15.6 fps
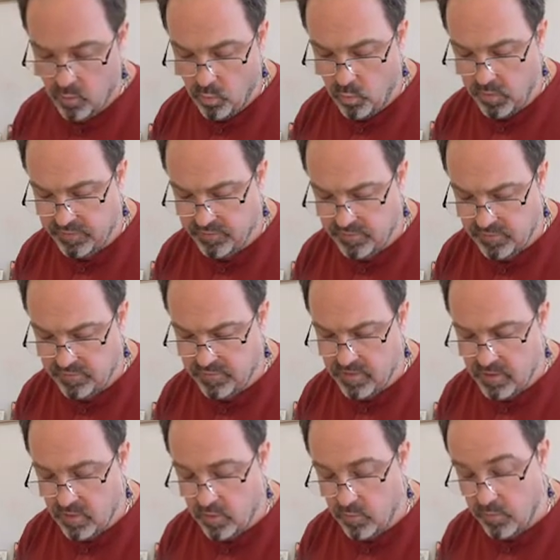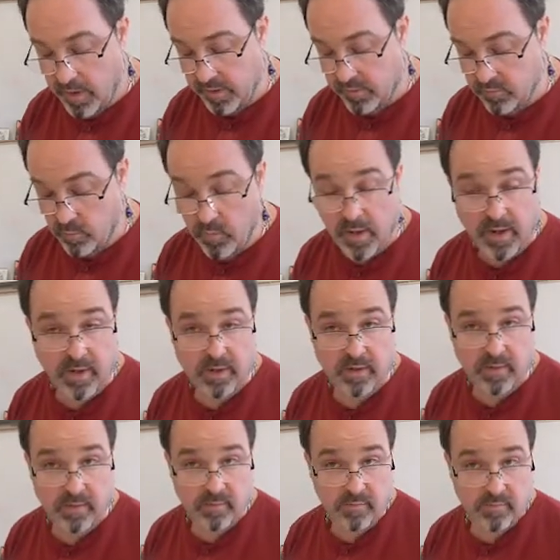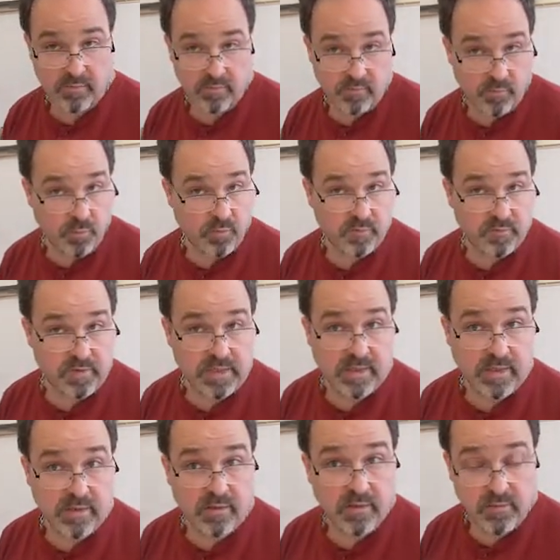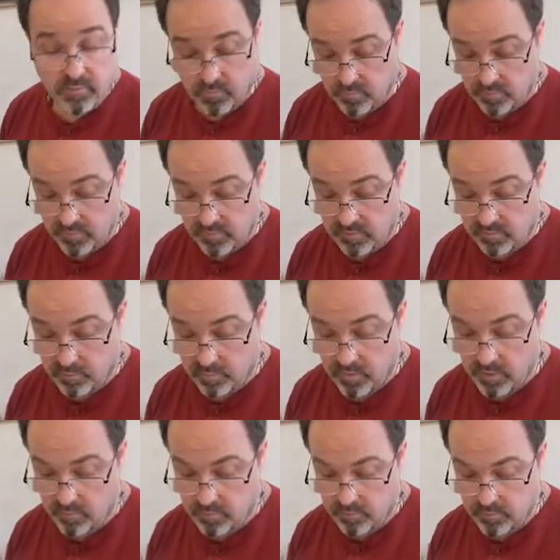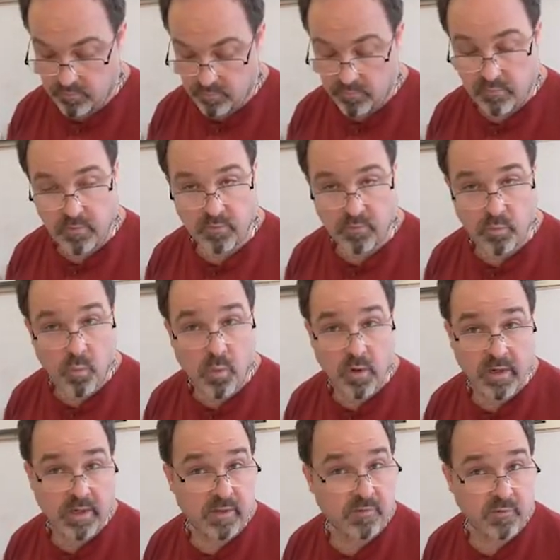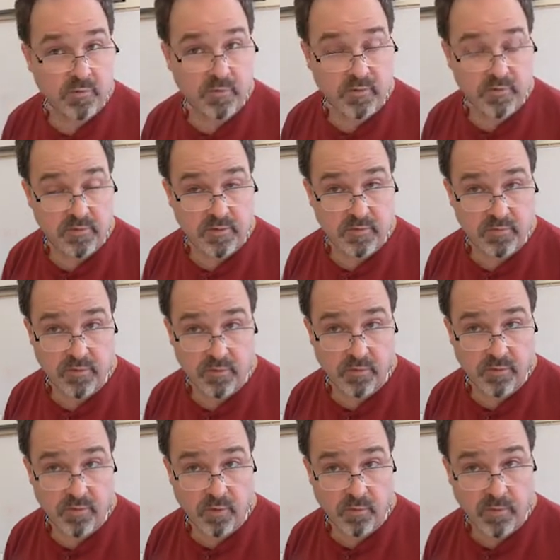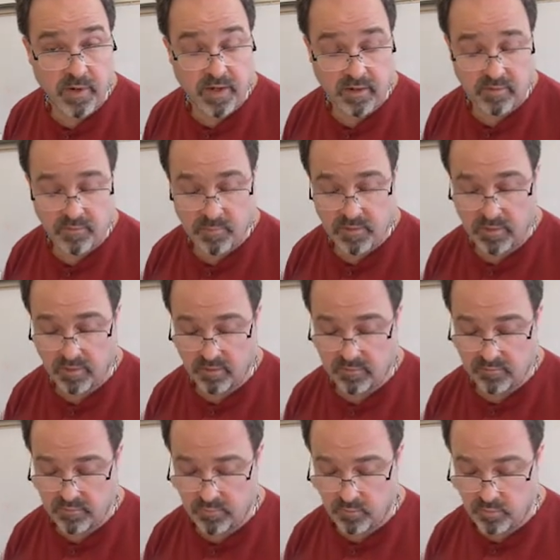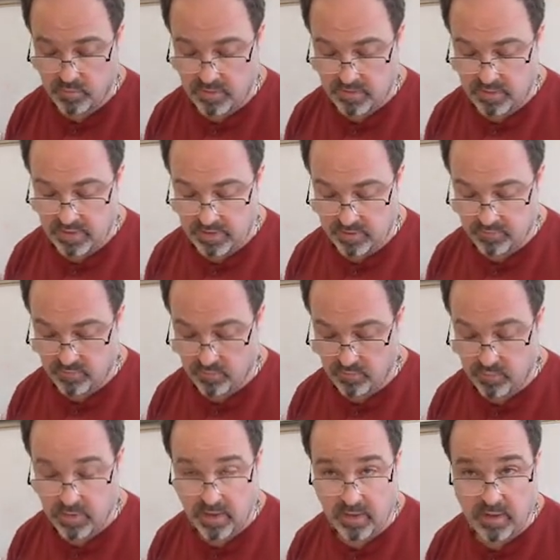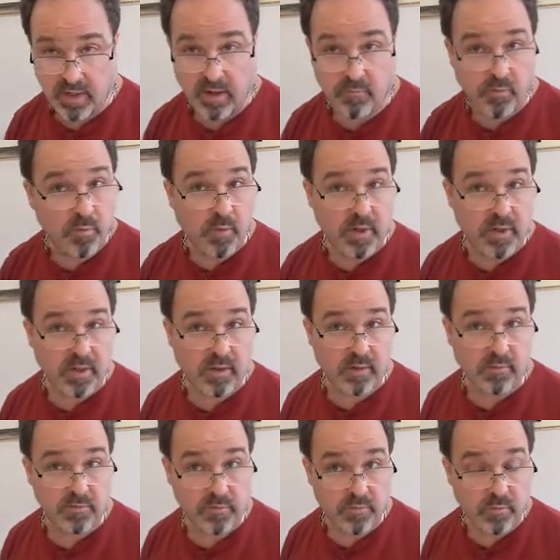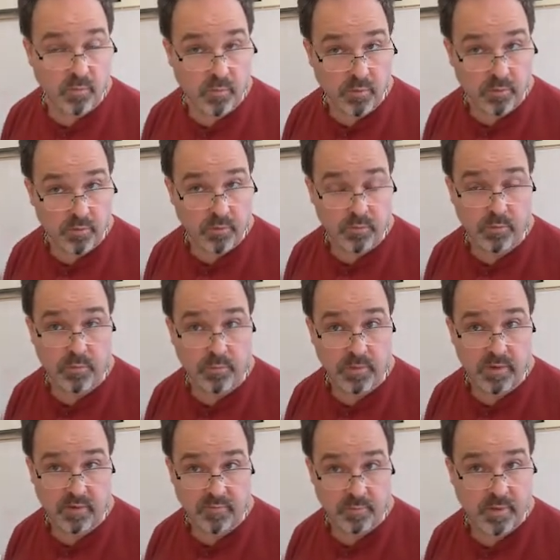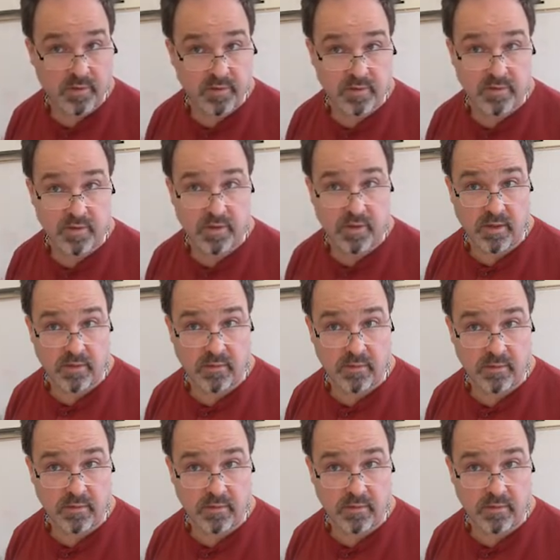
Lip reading: Which is the correct way to proceed with this problem? There's one answer that's considered correct because it would be the answer that everybody else in the world would be expected to get.